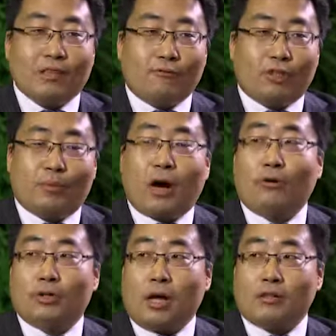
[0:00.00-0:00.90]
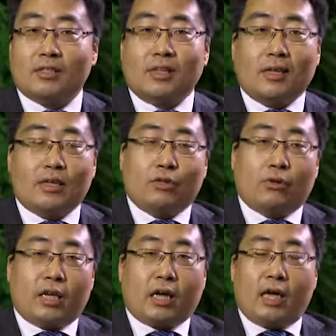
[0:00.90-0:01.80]
for the power resource,
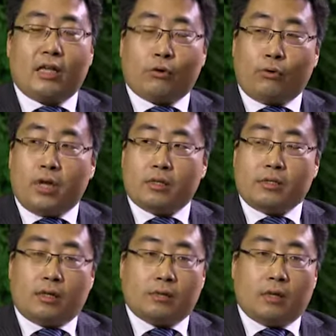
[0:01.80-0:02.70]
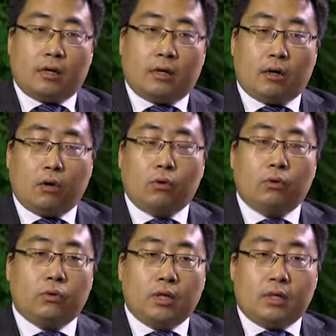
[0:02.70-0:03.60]
so it can increase the
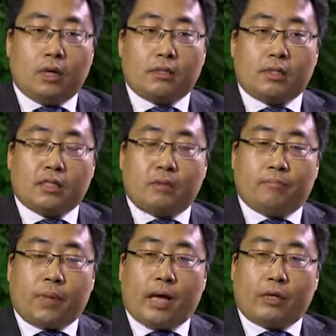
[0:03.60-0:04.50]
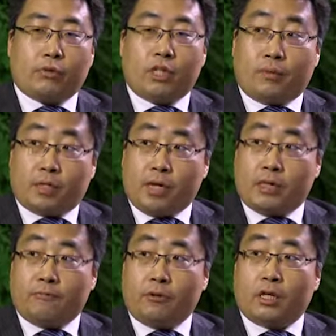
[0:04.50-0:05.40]
whole system by
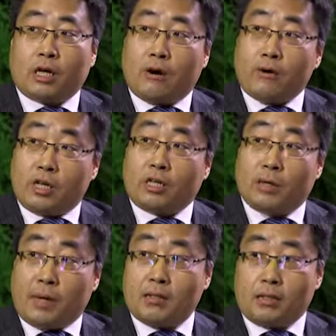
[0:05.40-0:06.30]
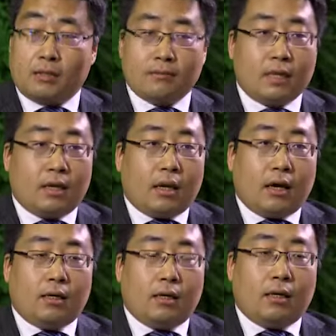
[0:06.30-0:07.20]
20% for the coverage and the capacity.
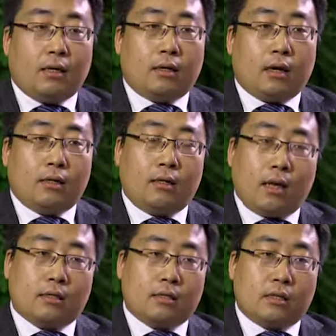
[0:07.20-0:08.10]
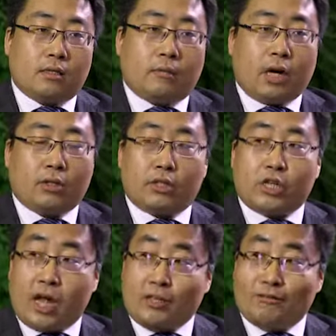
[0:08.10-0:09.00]
And at the last, it's about the
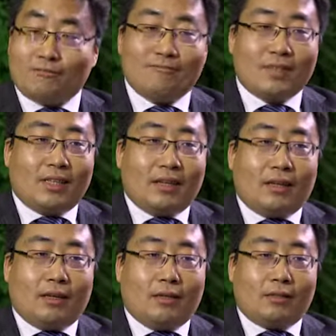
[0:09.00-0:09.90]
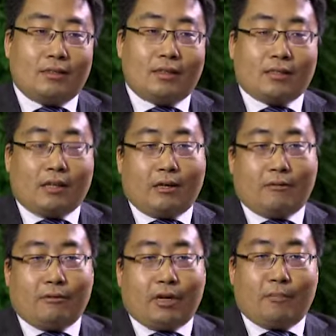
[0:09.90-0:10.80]
channel. This is
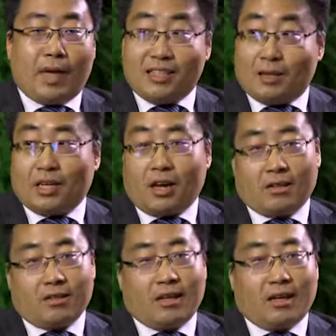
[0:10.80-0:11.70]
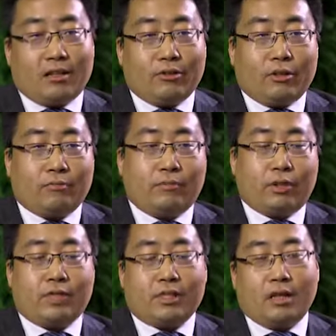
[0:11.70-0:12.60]
amazing because
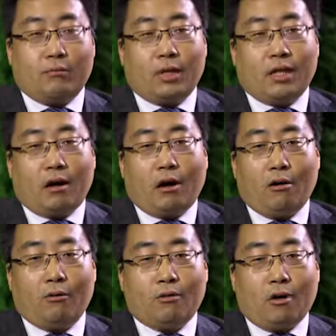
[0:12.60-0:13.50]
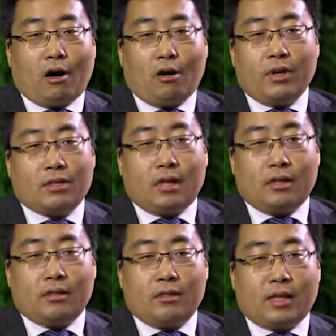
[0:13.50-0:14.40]
previously we always
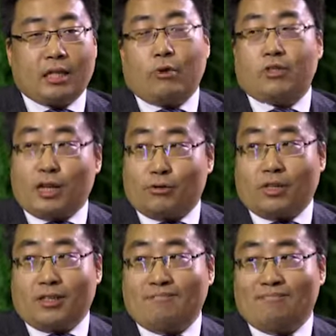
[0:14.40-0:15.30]
network centric,